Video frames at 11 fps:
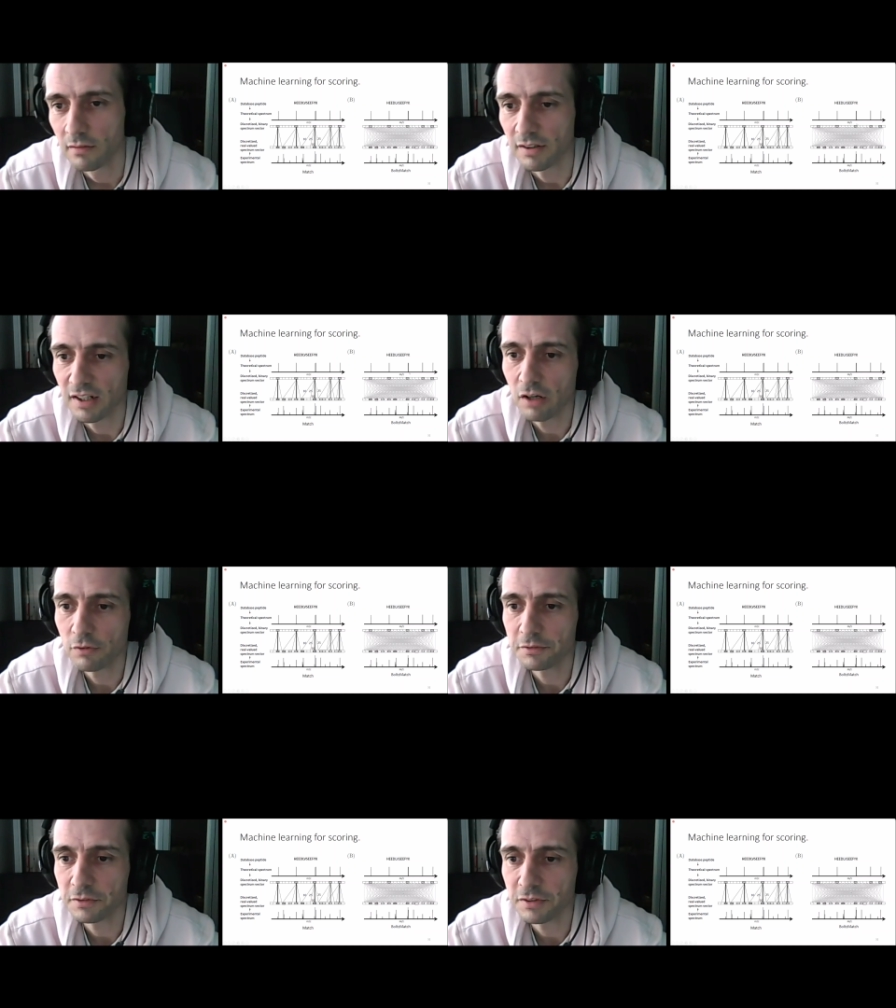But
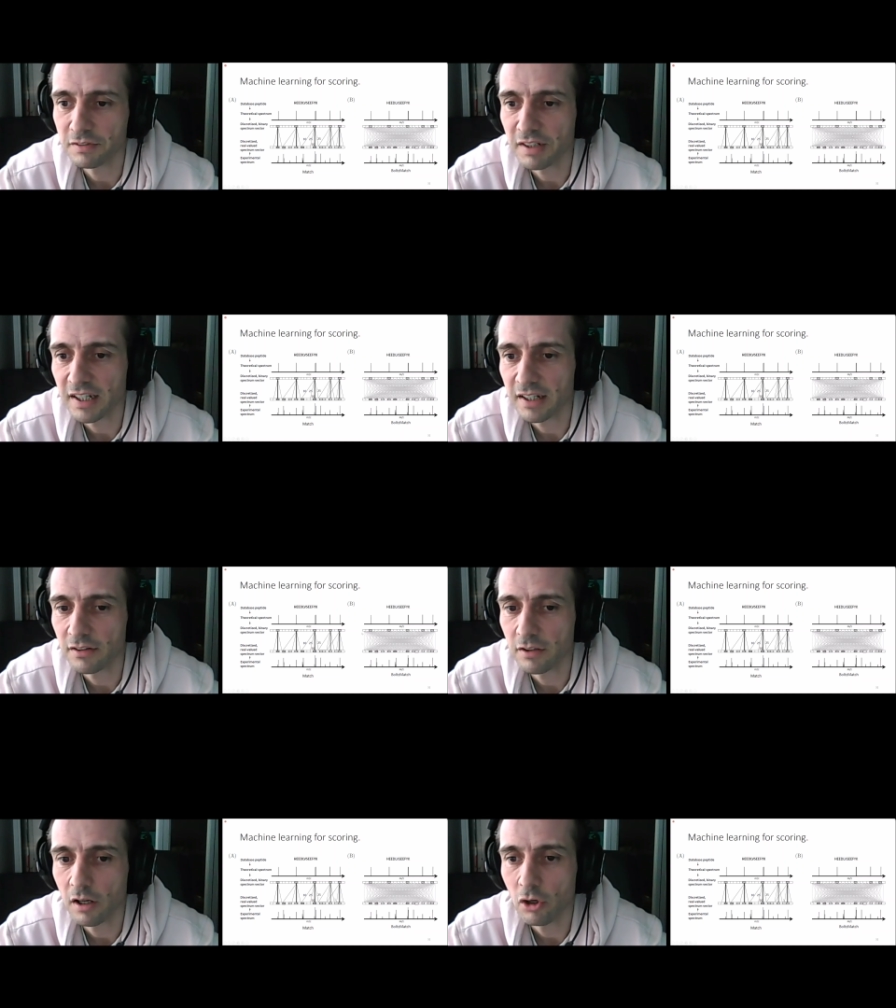now we
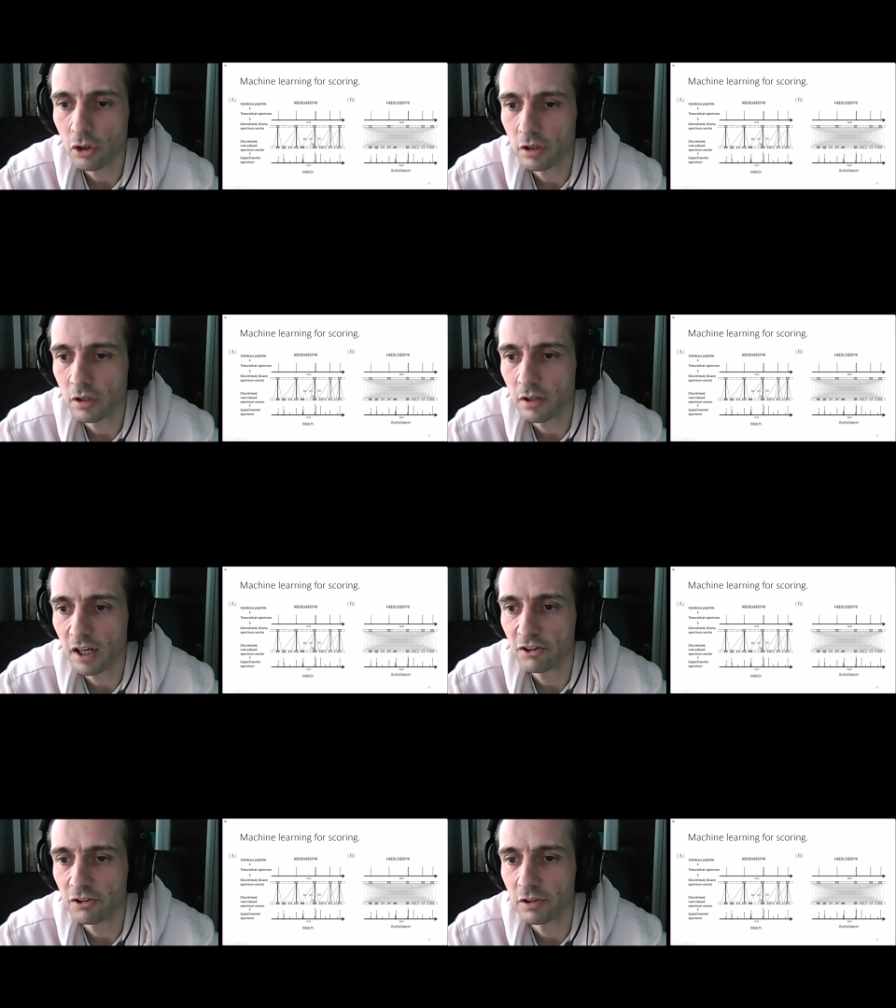can learn
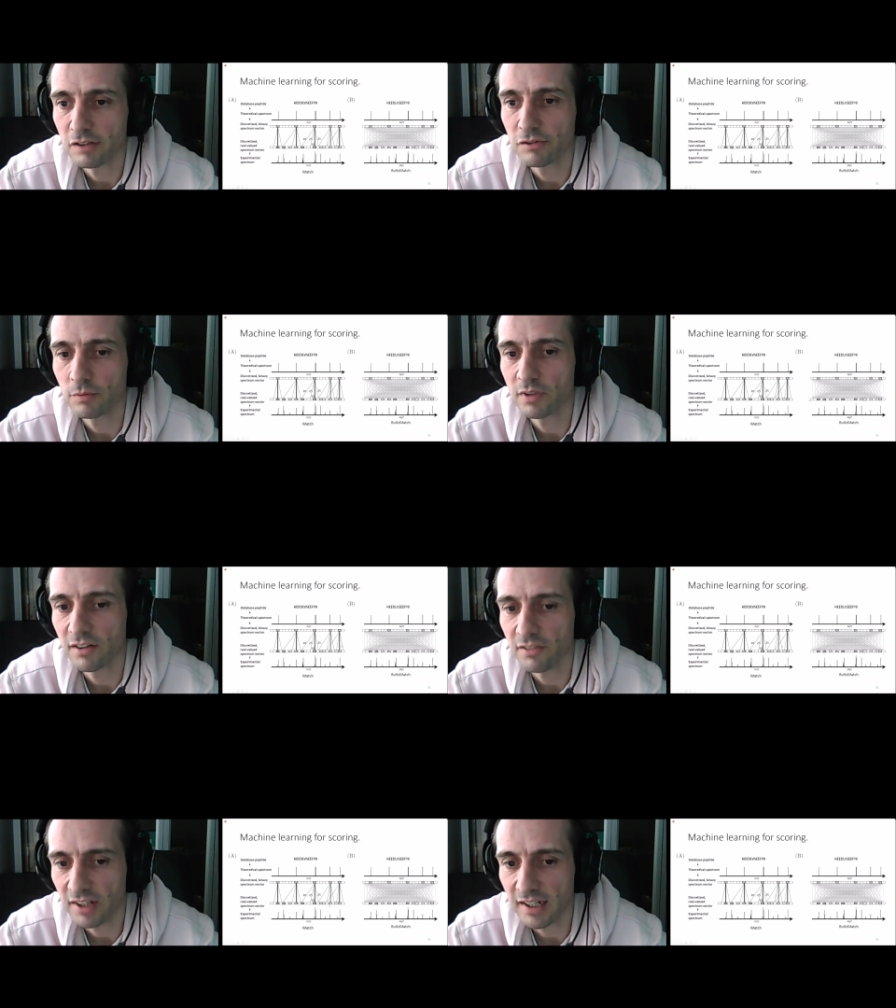actually from
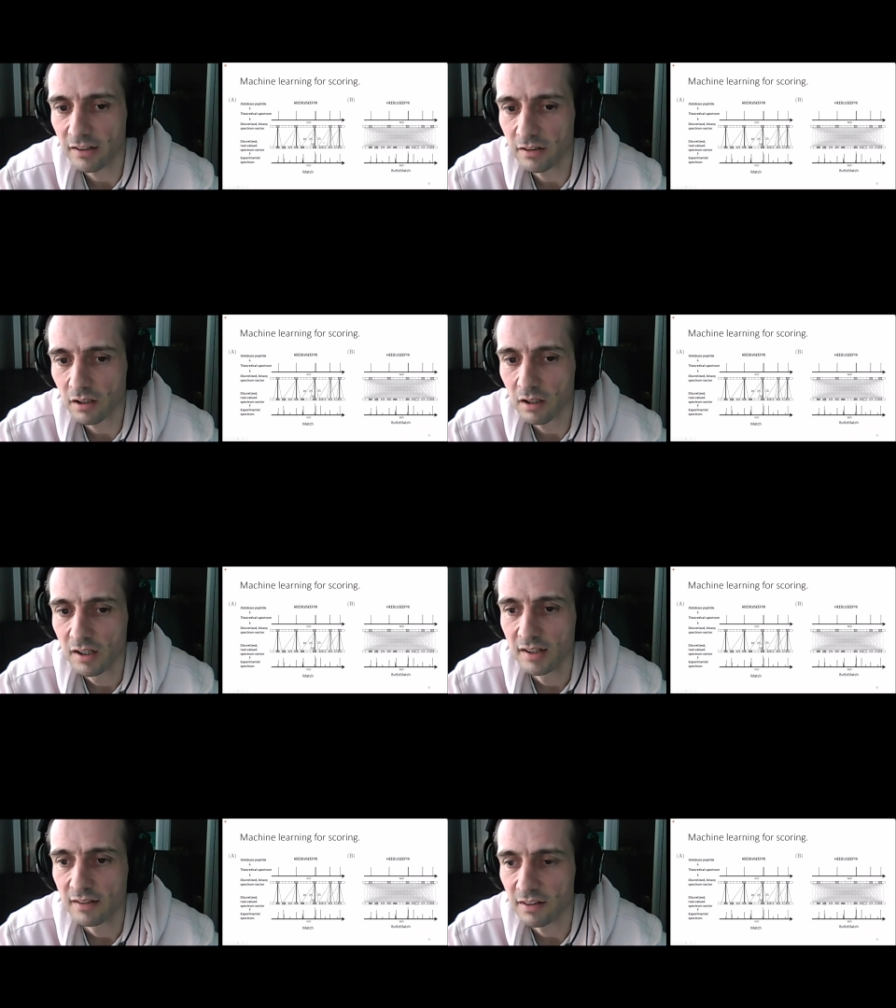the data
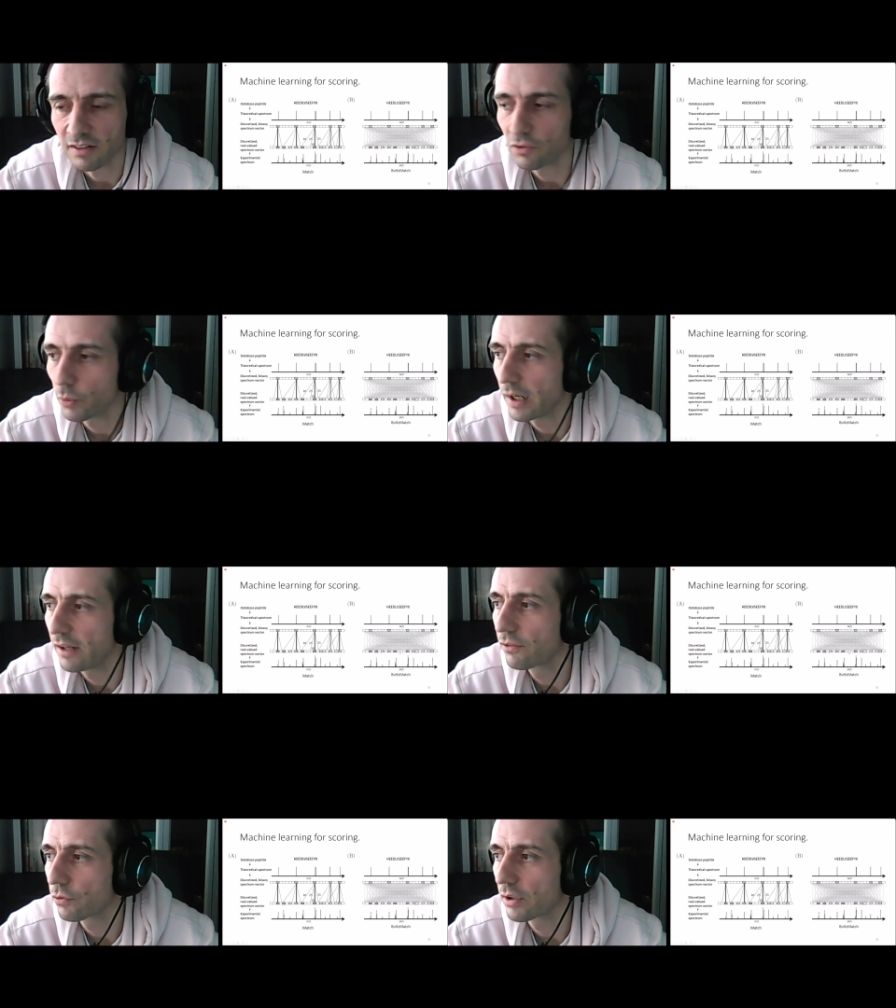these
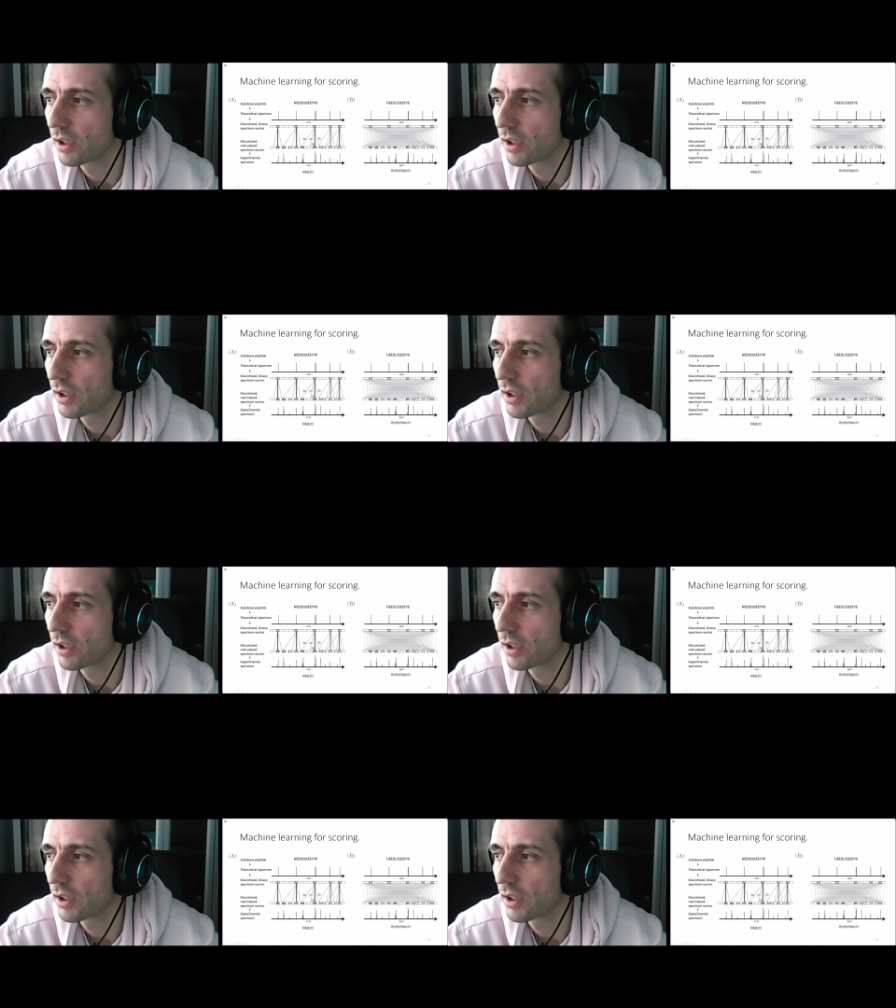weights for the